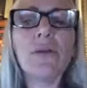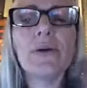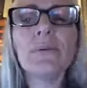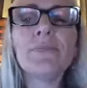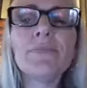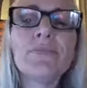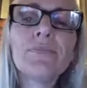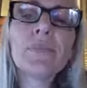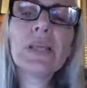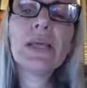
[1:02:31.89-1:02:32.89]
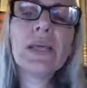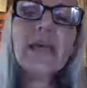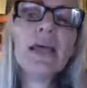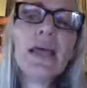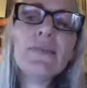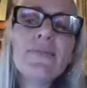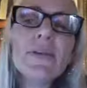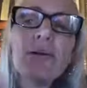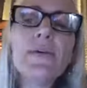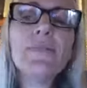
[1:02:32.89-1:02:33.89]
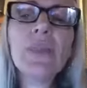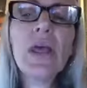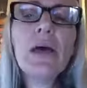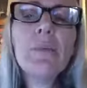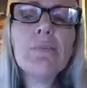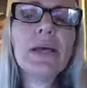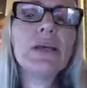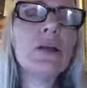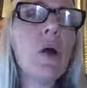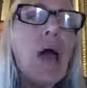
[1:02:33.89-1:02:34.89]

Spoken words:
the... Hey, Phil. But, you know,